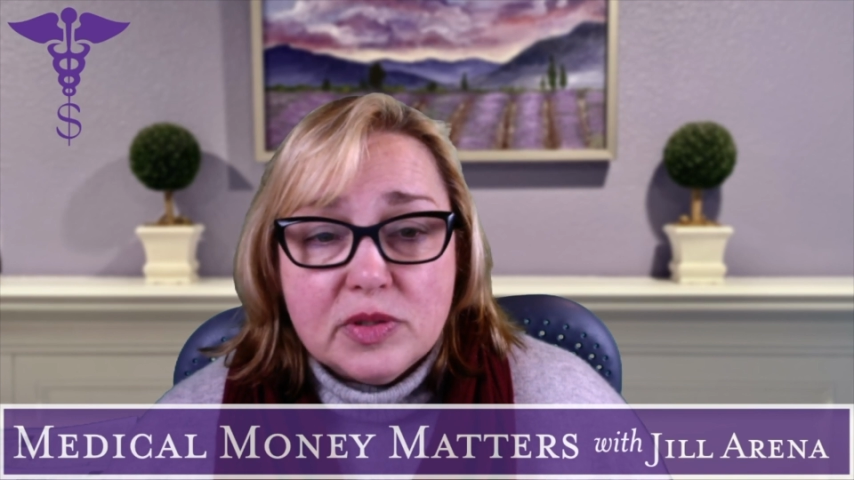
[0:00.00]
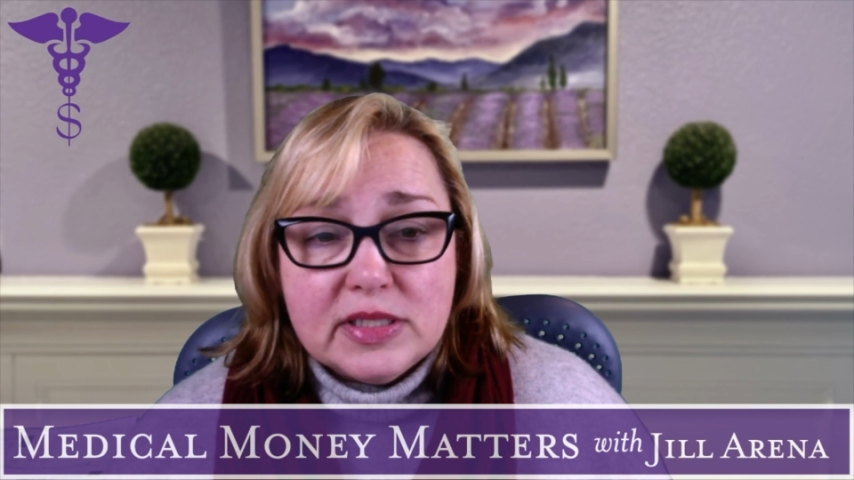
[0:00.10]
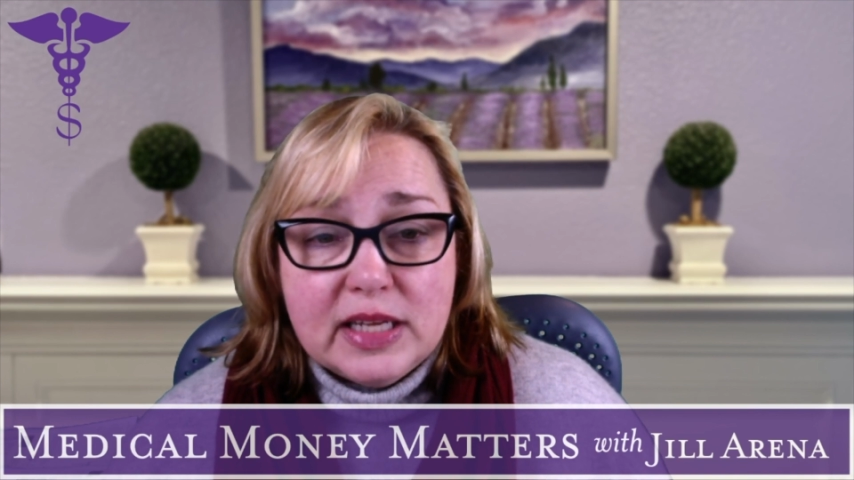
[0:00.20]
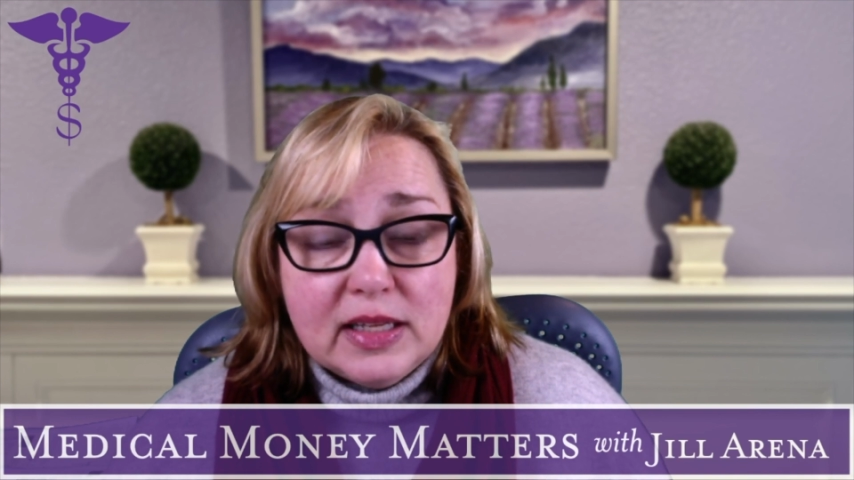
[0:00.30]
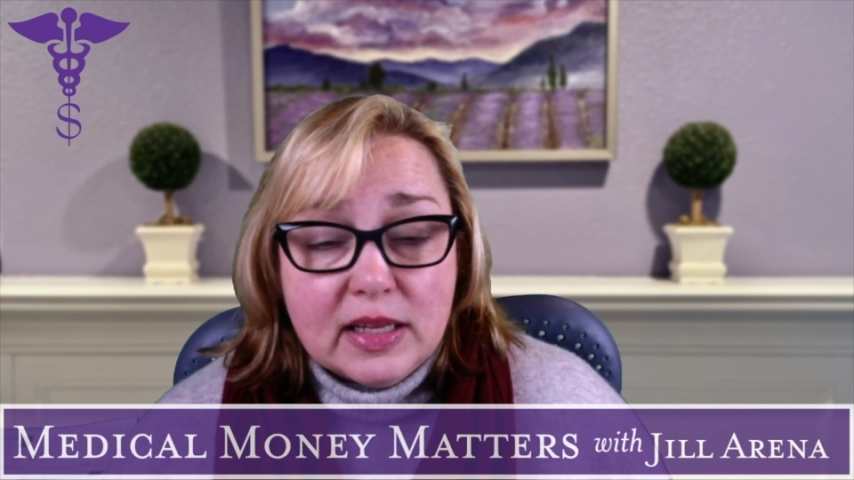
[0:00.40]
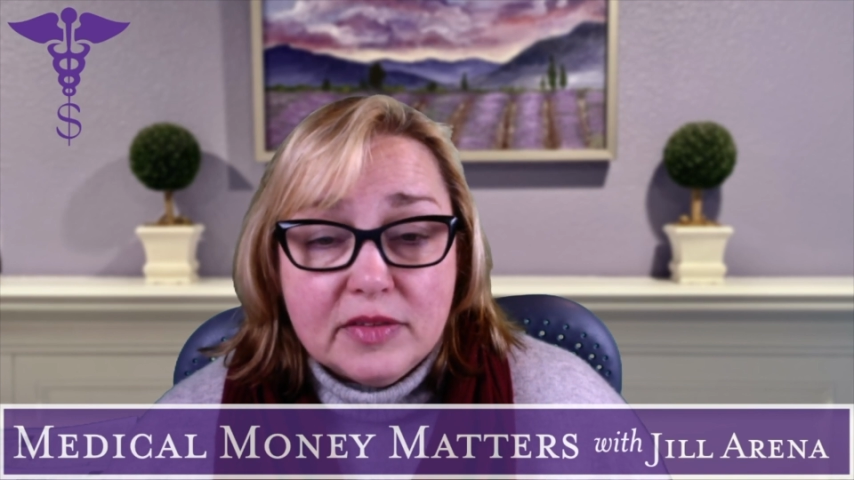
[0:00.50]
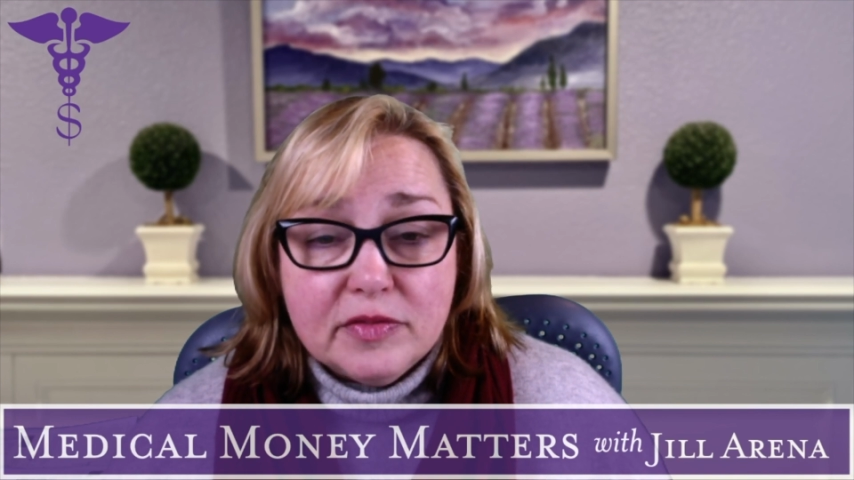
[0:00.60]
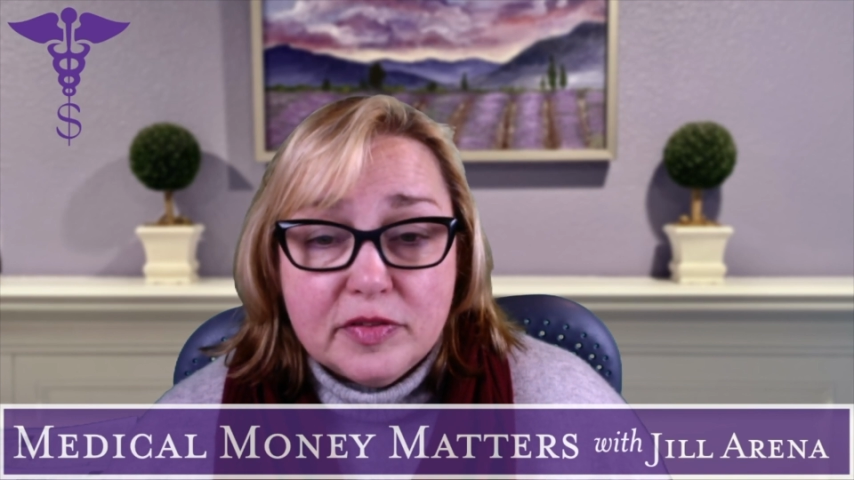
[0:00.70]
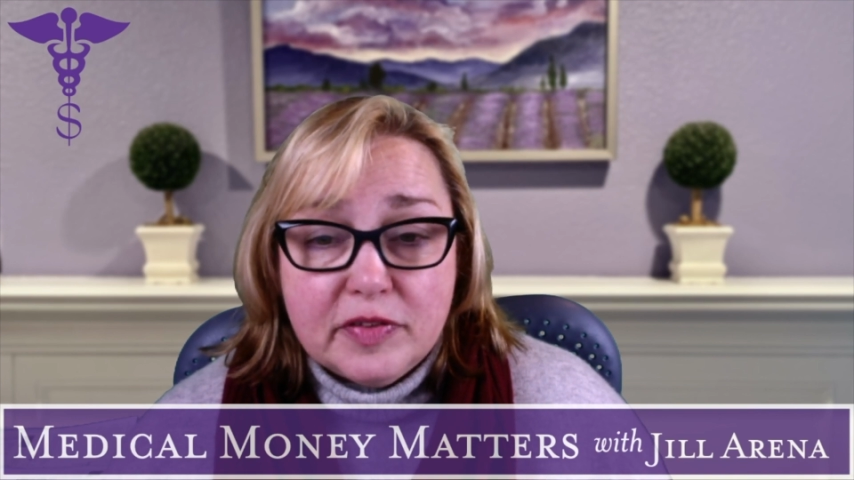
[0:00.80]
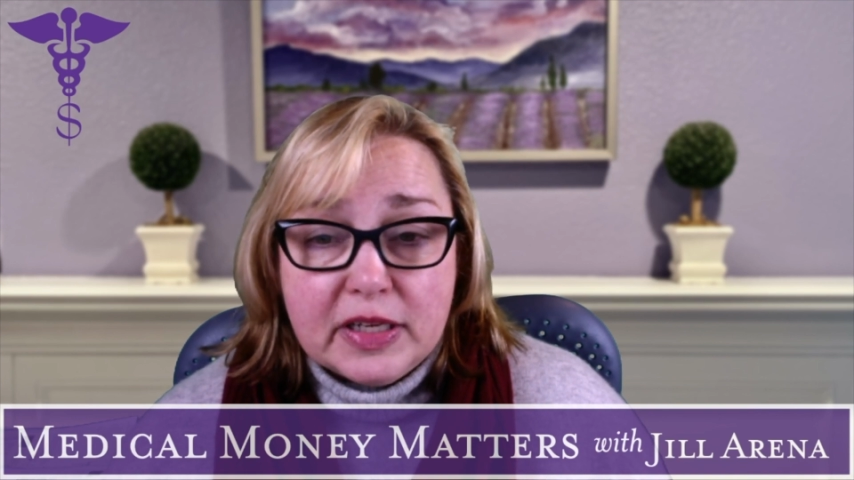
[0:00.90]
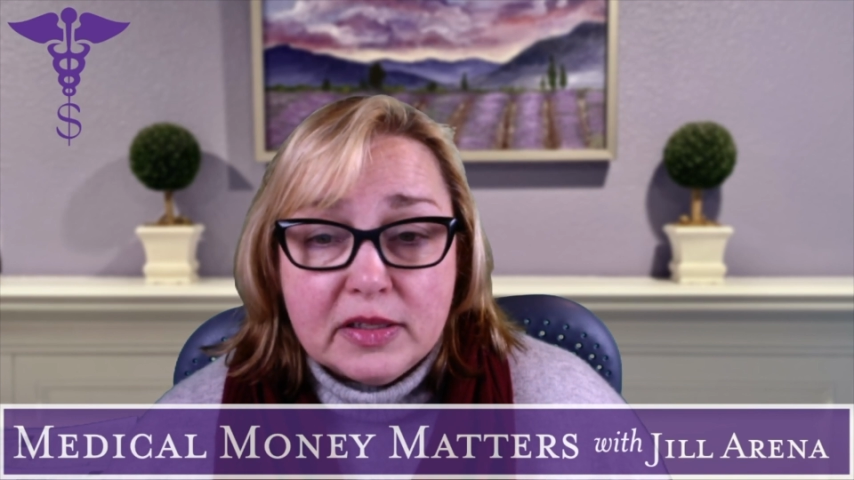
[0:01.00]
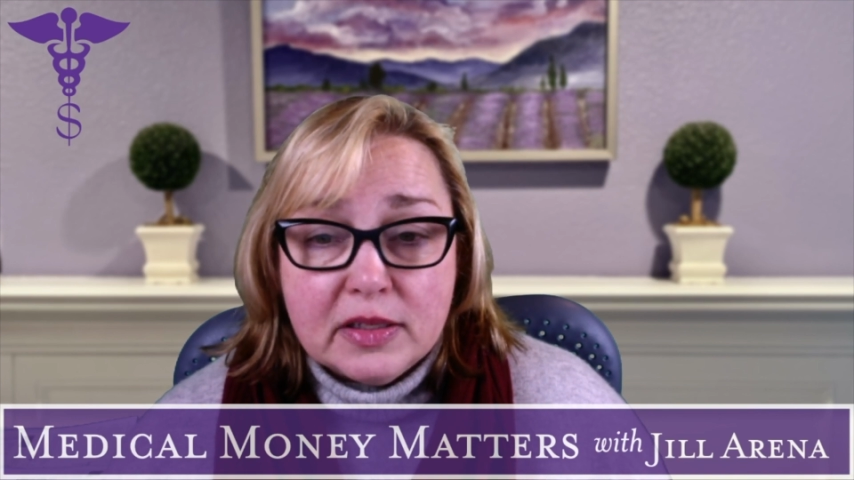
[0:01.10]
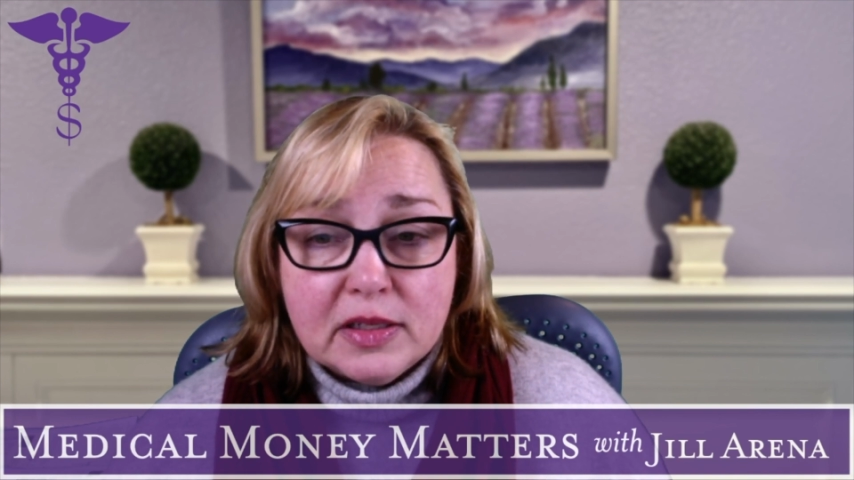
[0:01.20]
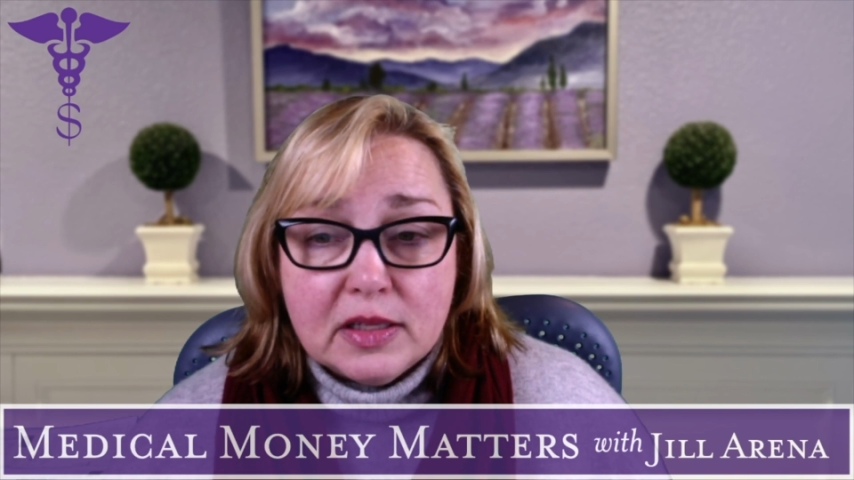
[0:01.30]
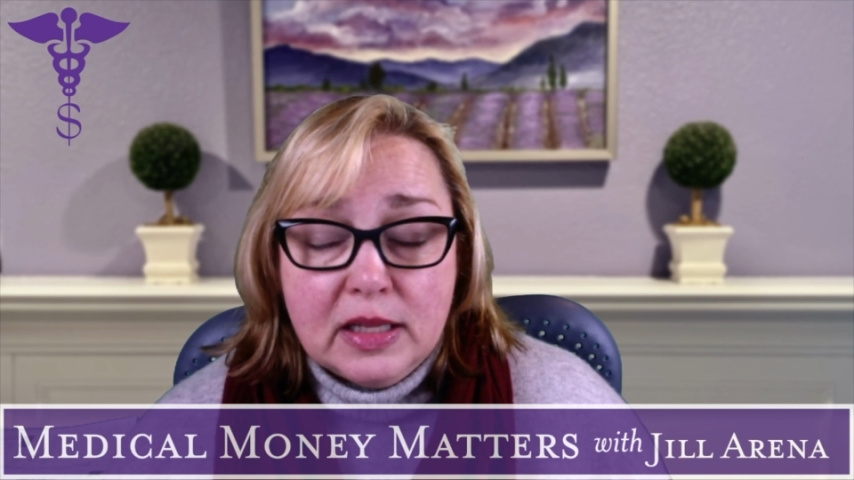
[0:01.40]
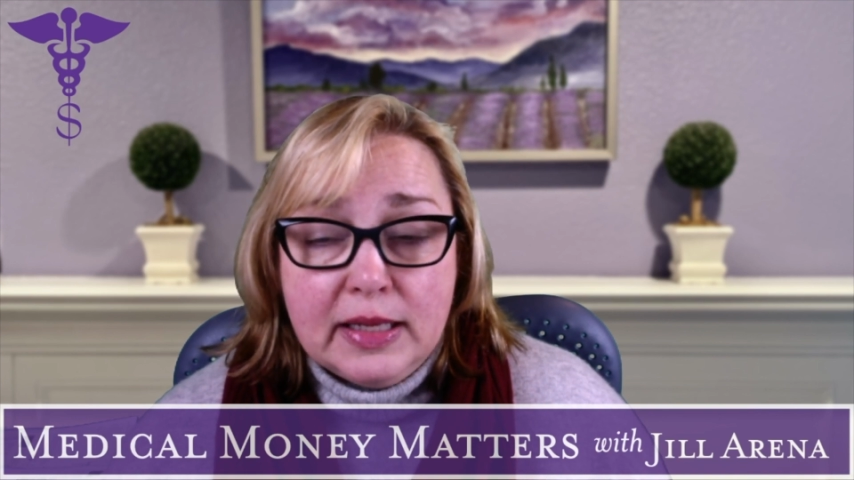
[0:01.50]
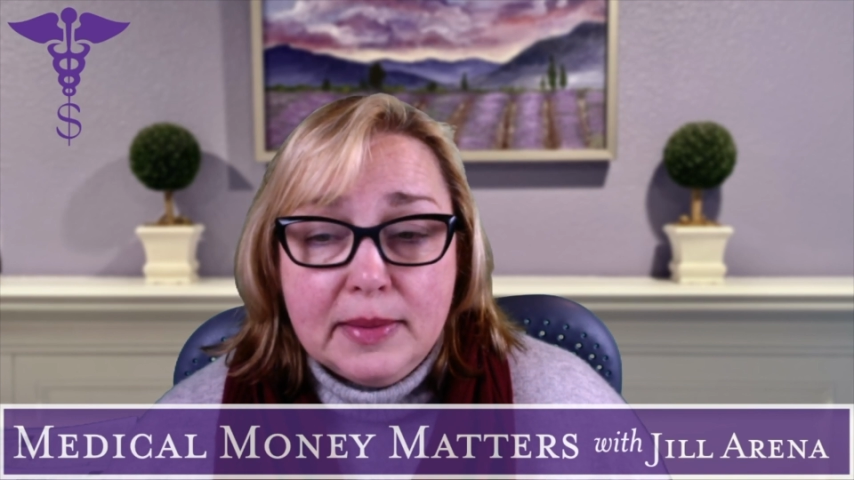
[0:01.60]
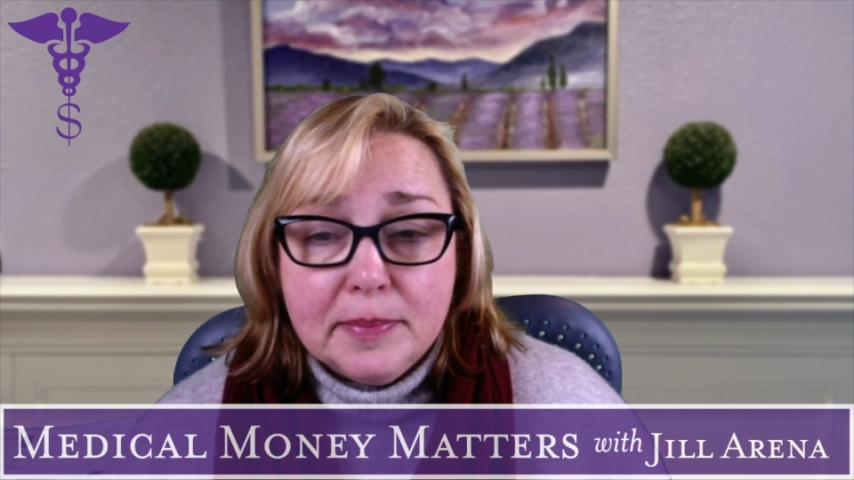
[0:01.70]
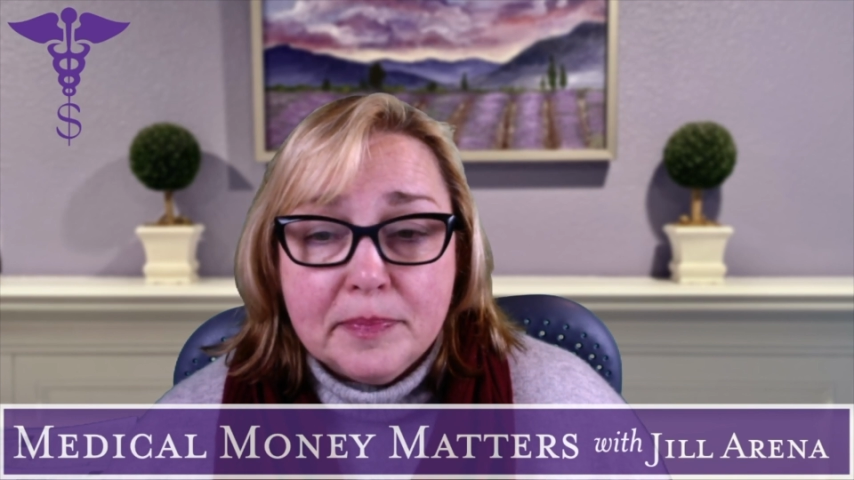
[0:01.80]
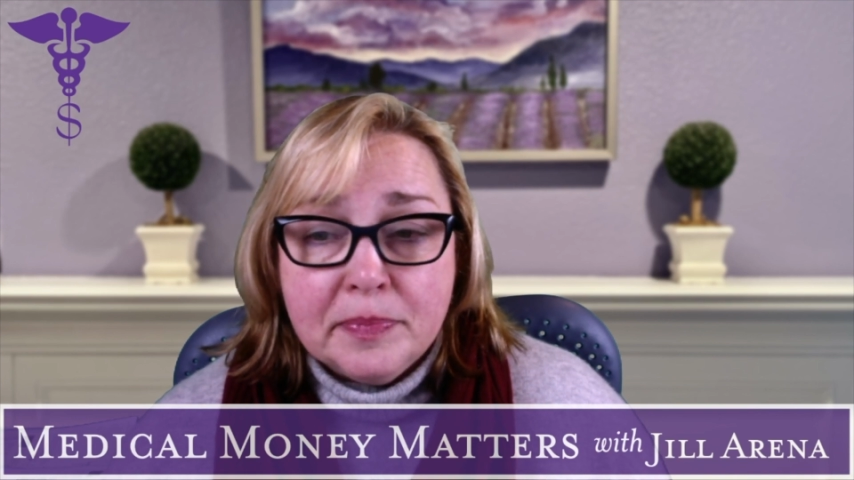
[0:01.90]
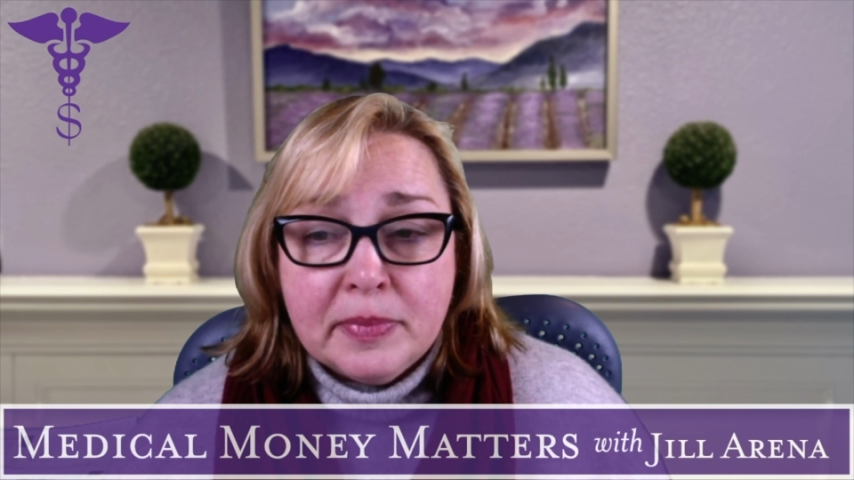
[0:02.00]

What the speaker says: a deadline for filing a claim.